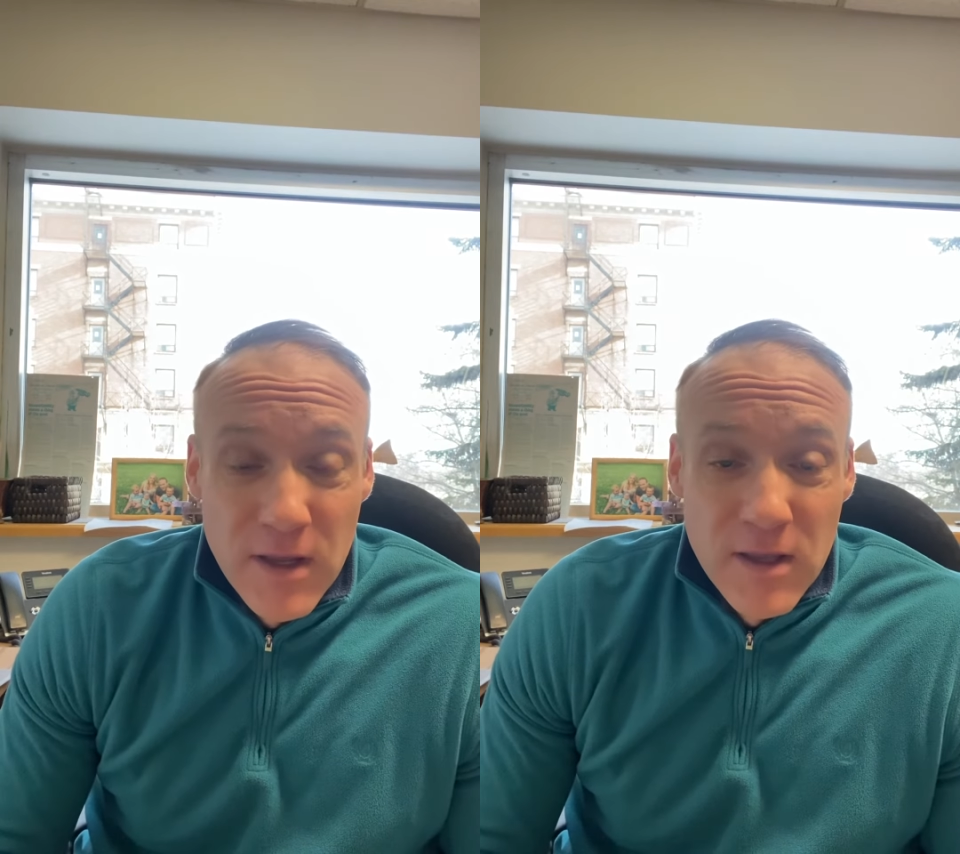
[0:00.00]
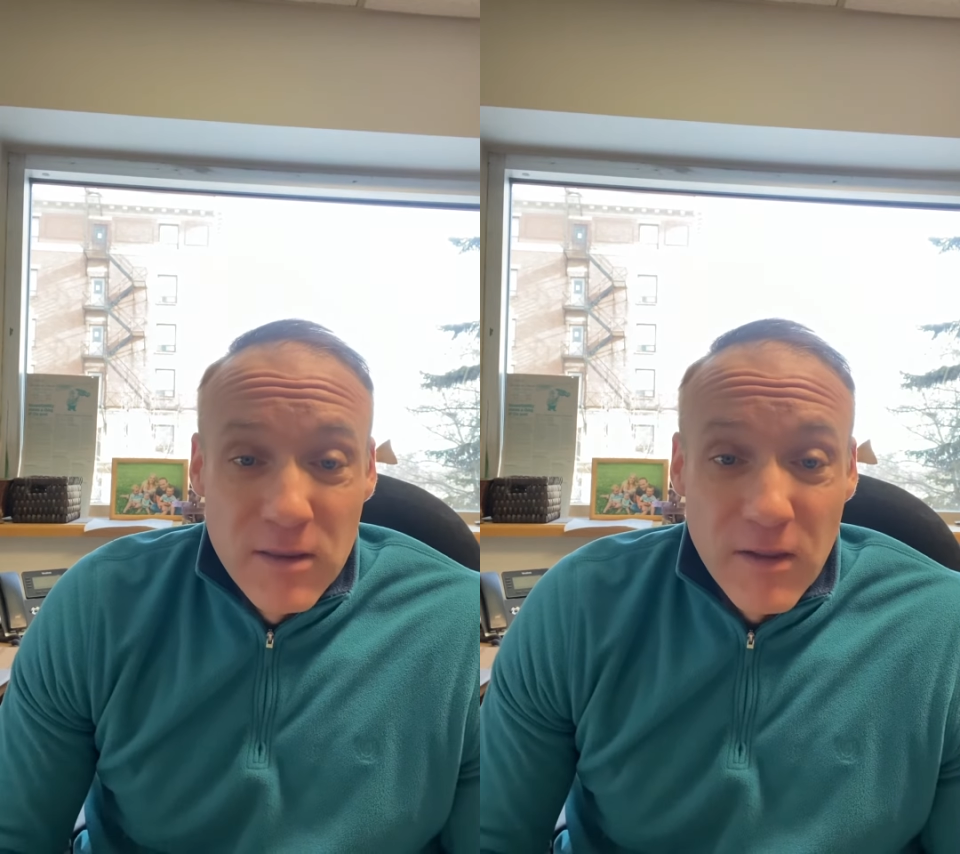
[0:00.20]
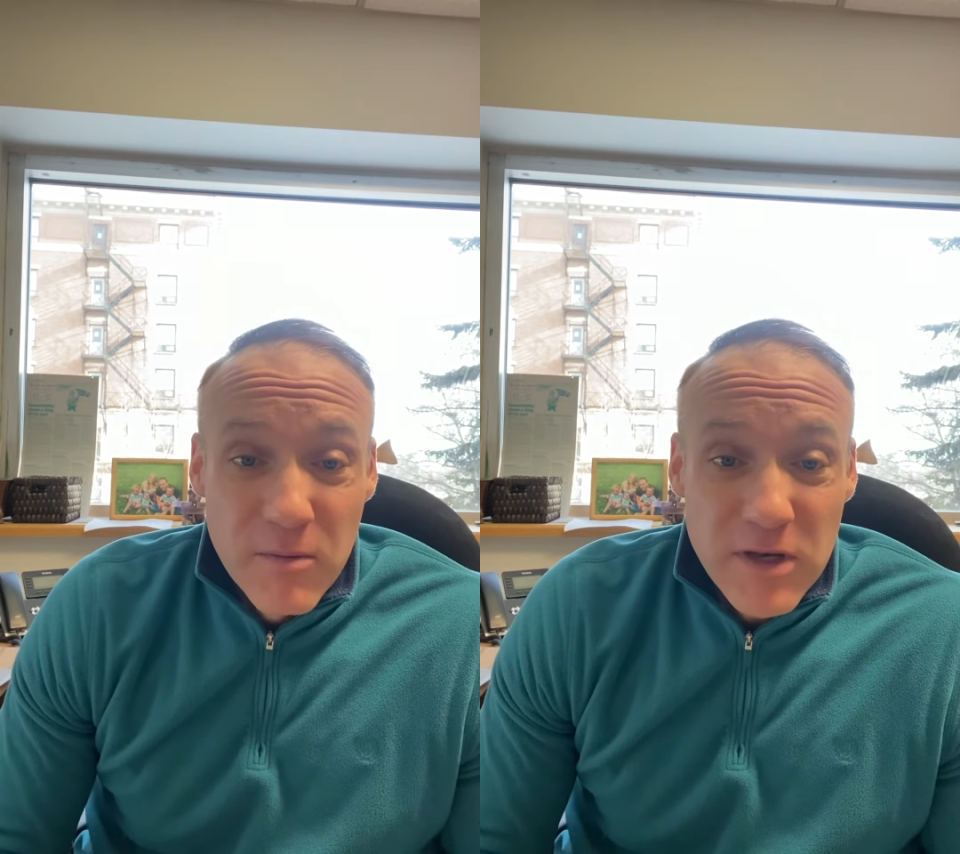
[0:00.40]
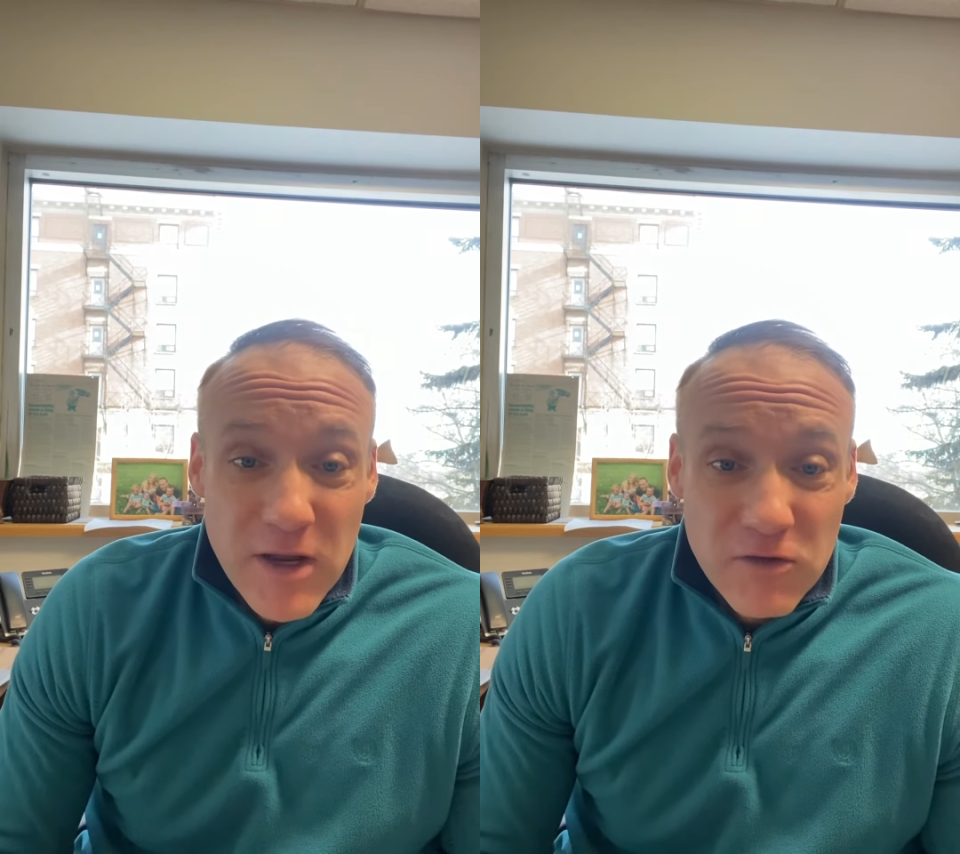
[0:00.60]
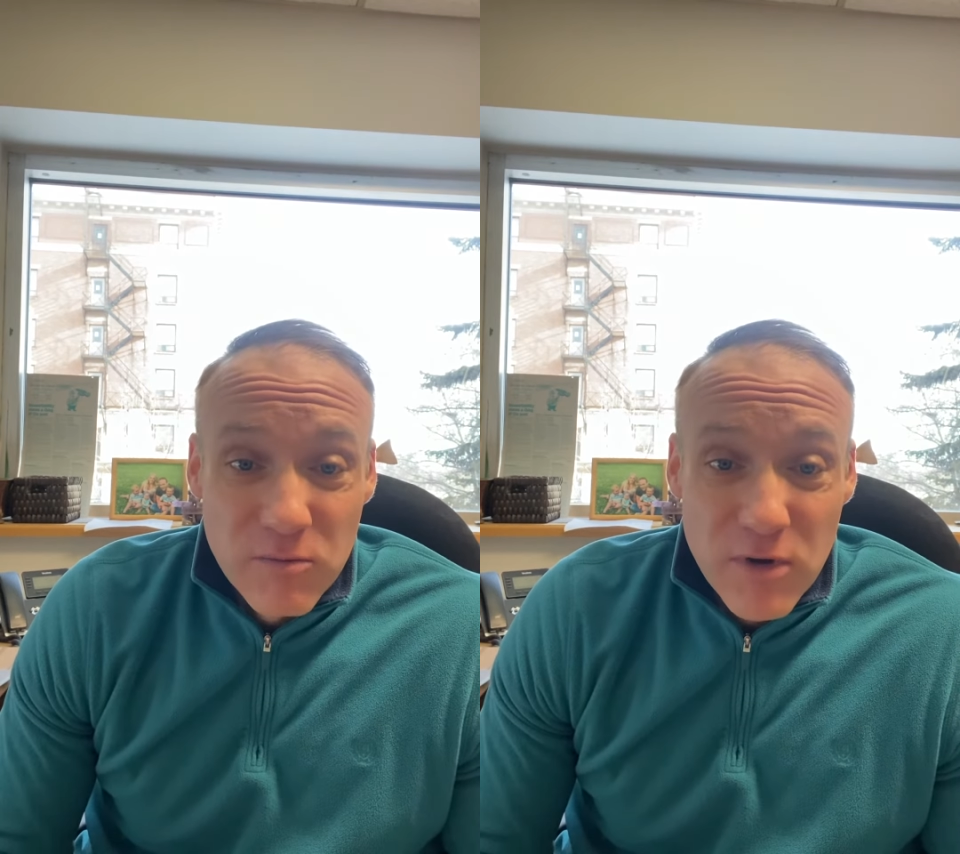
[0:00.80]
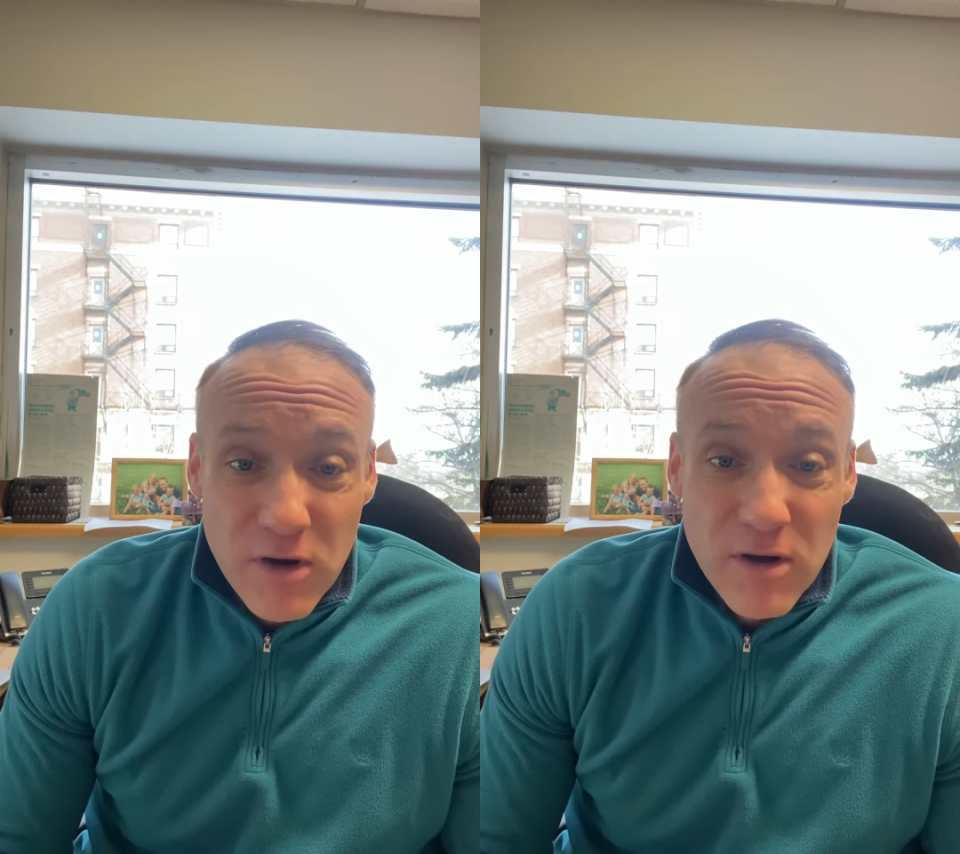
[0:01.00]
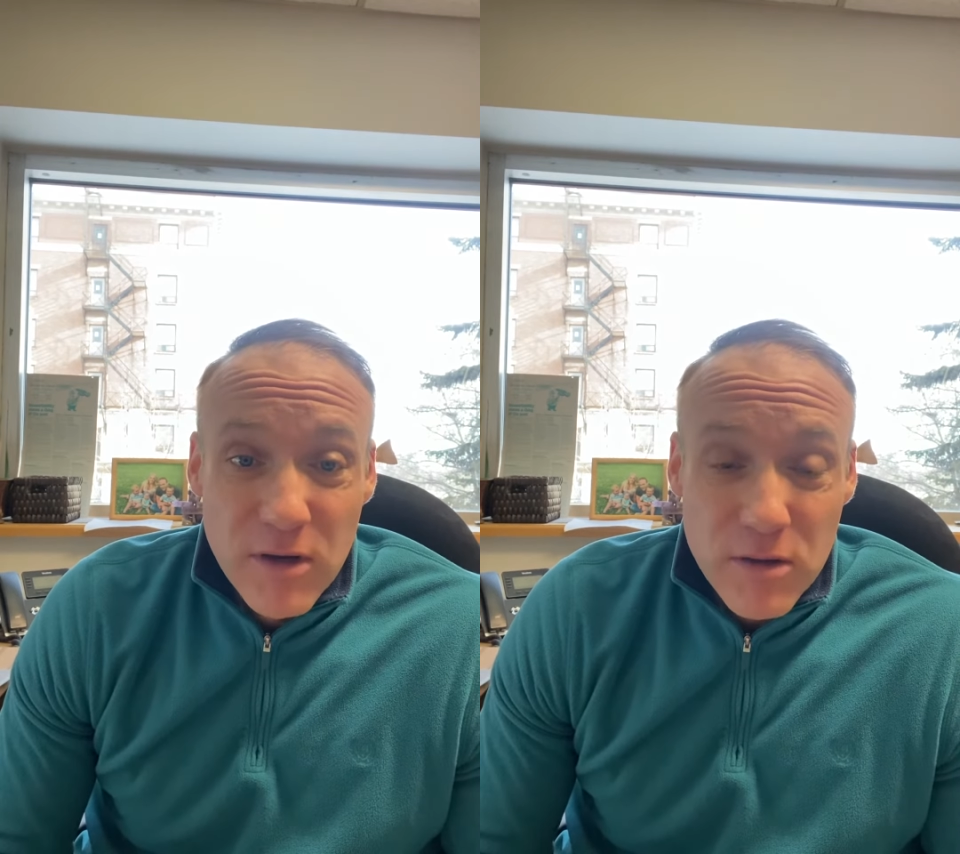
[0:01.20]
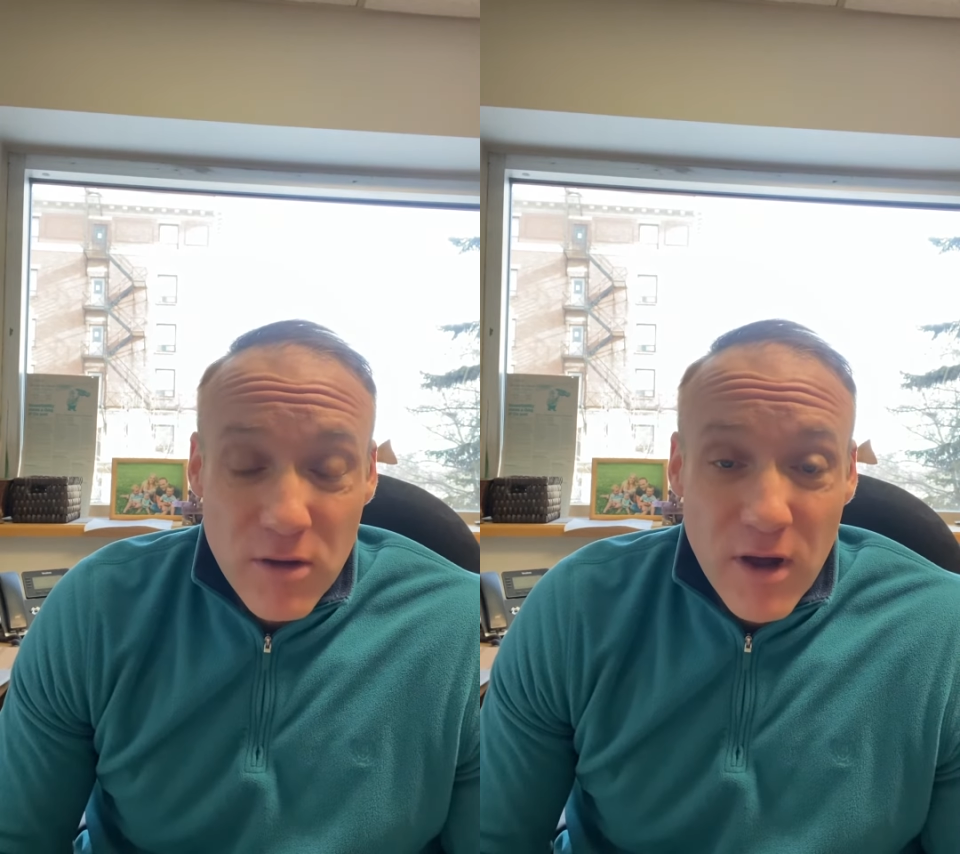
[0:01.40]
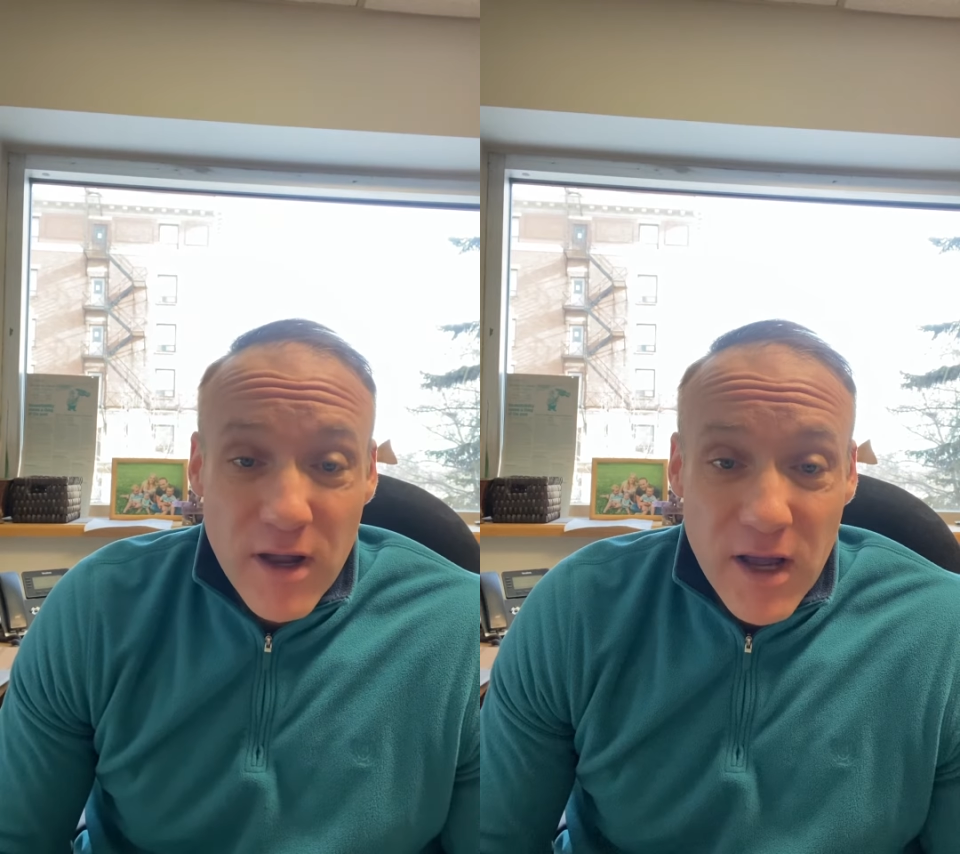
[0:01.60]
the limitation period is not